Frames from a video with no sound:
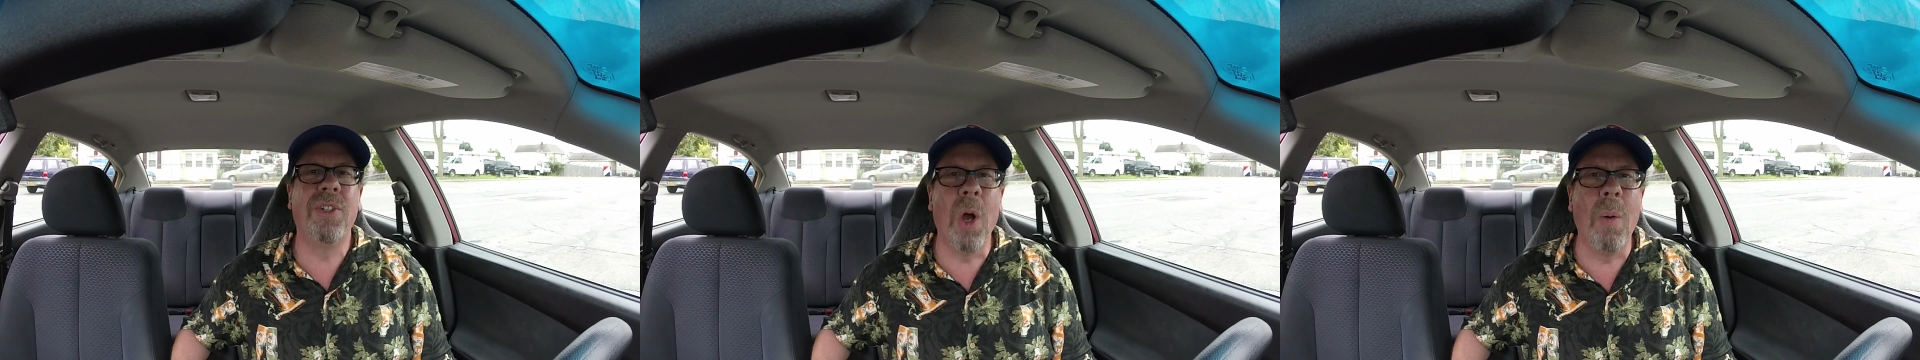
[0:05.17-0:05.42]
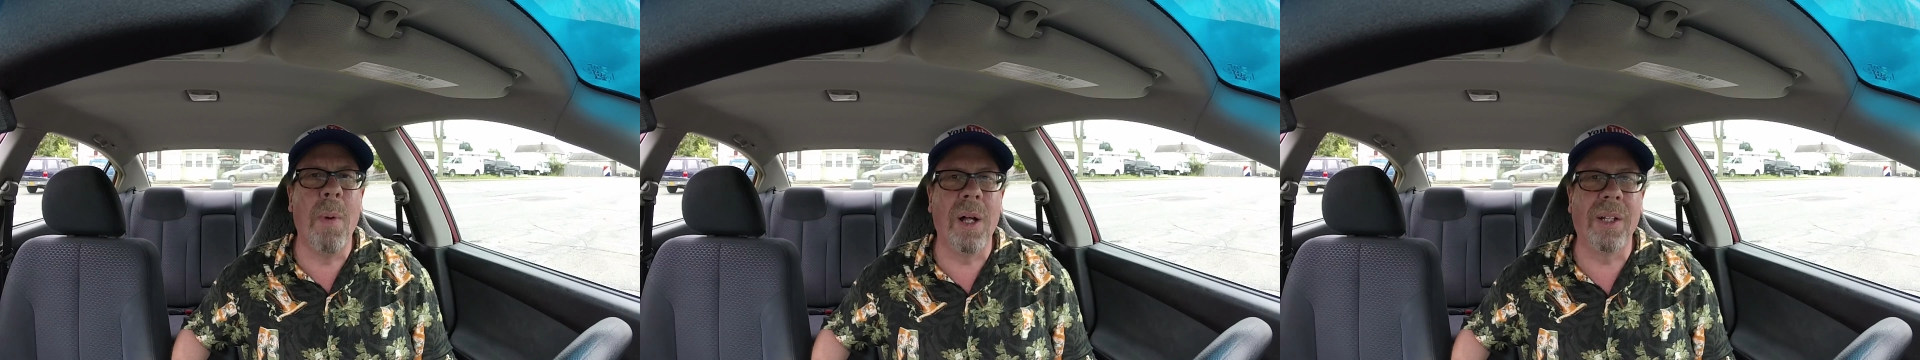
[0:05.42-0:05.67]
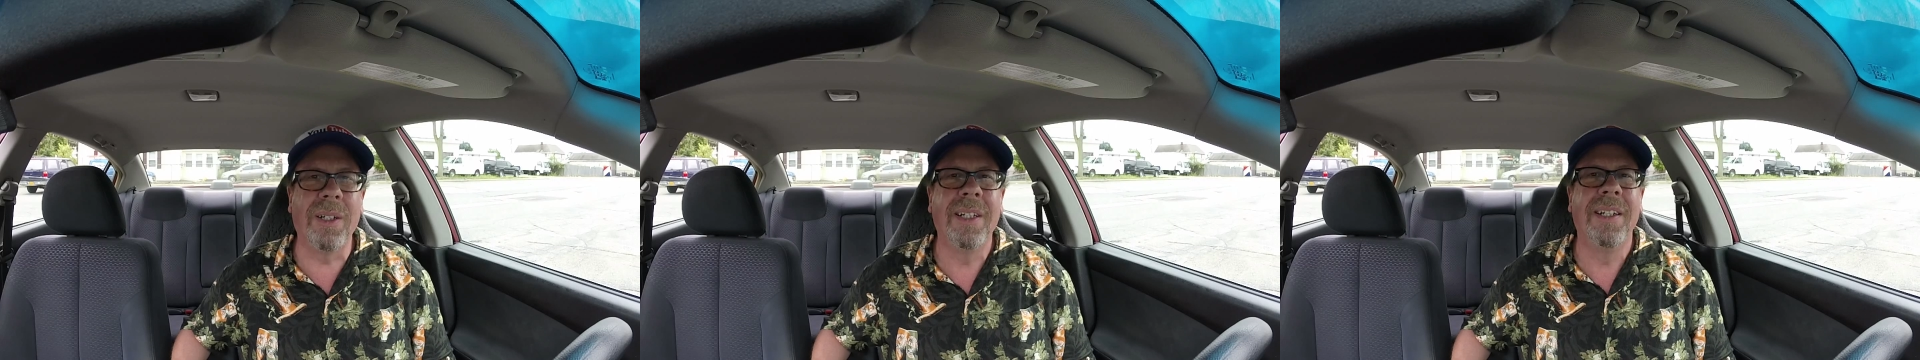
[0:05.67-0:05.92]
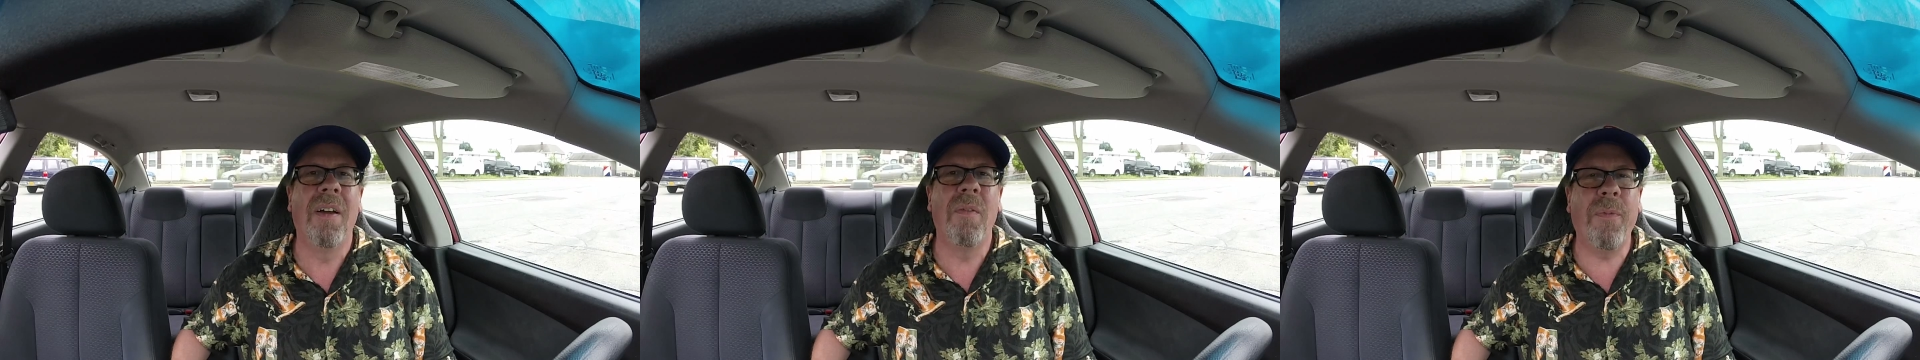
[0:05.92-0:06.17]
Joe Mueller
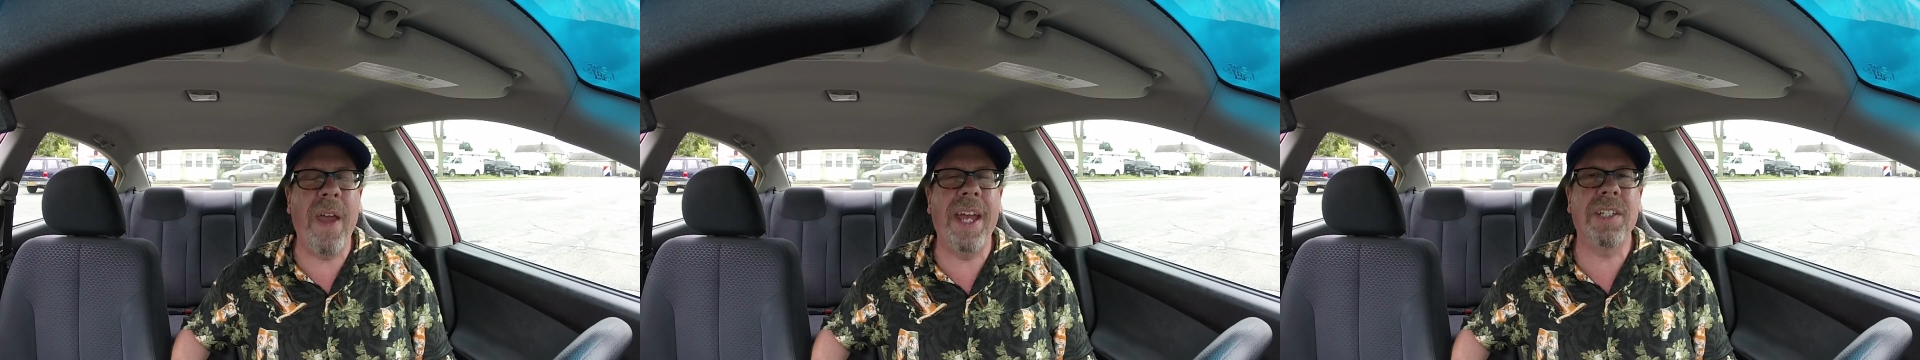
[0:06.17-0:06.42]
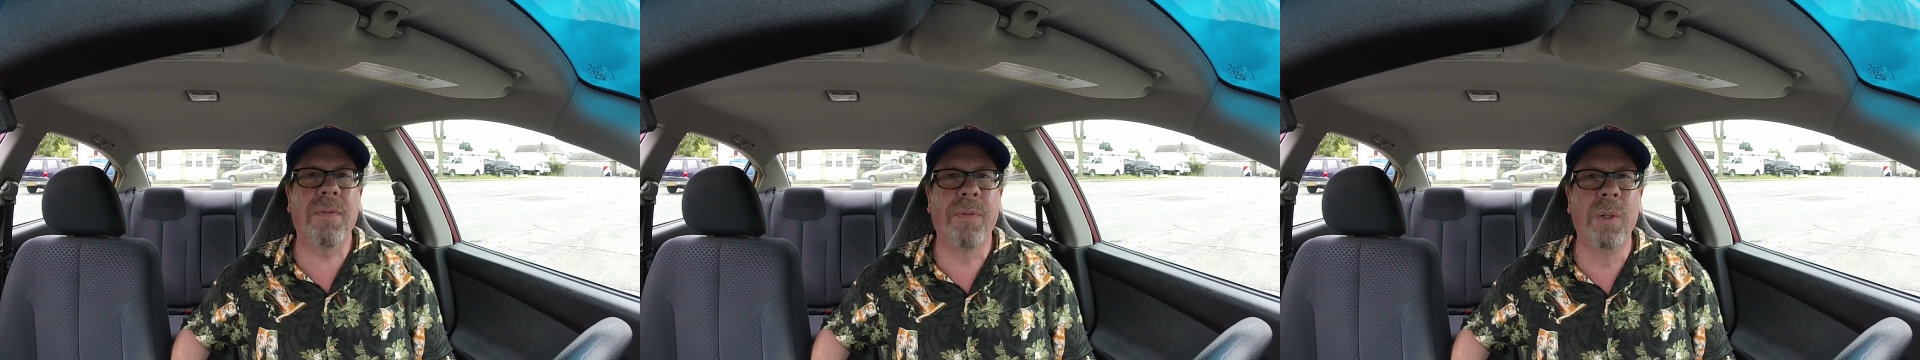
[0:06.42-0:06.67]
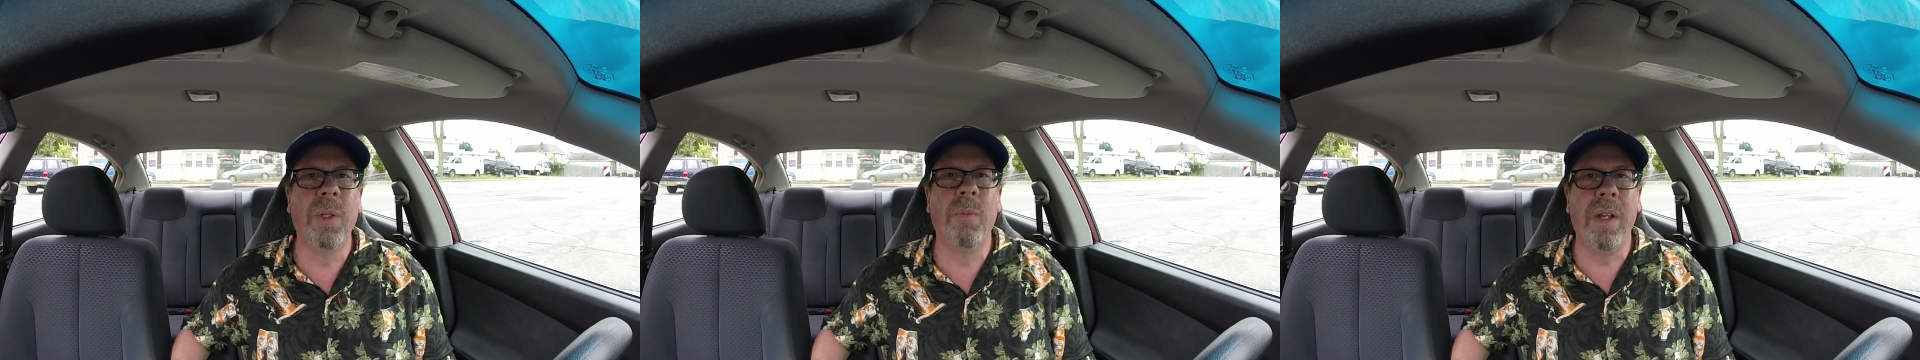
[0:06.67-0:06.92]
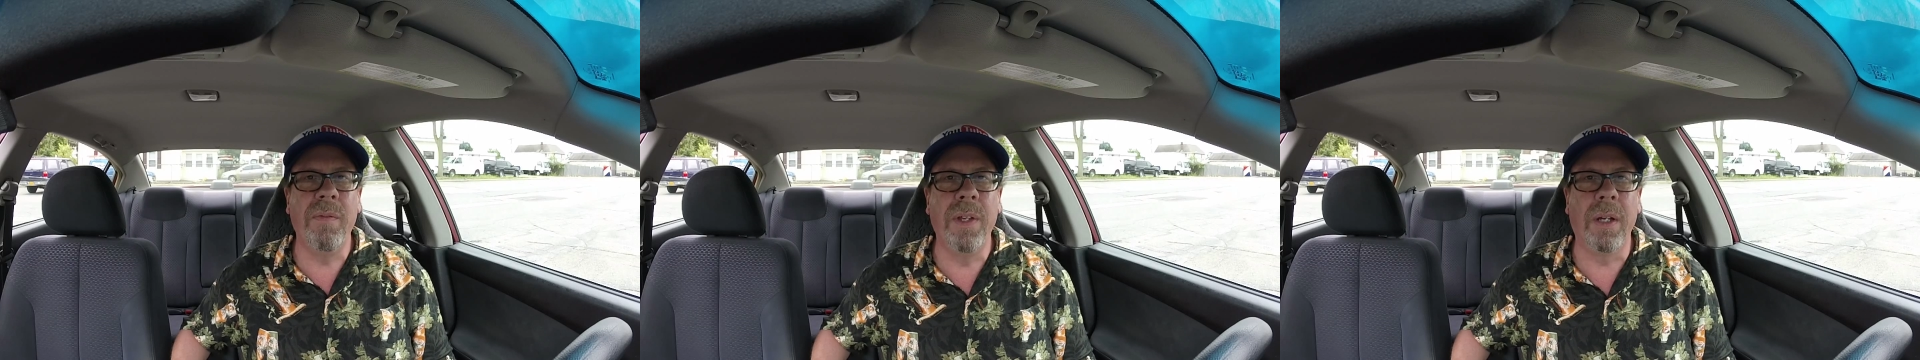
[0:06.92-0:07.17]
fast food
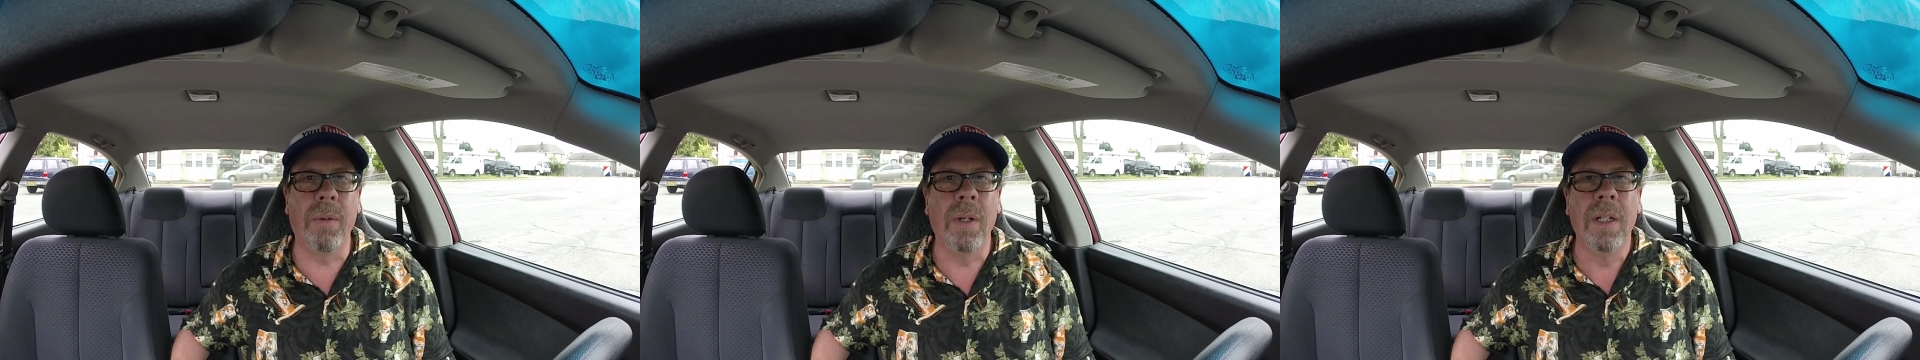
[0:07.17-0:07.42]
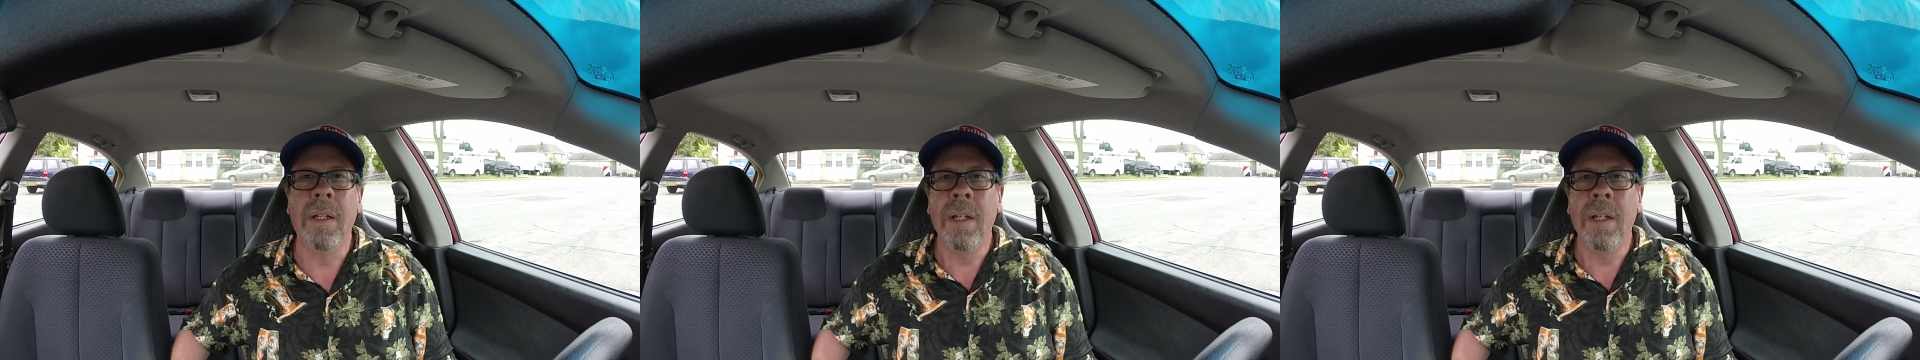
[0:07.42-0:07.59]
review.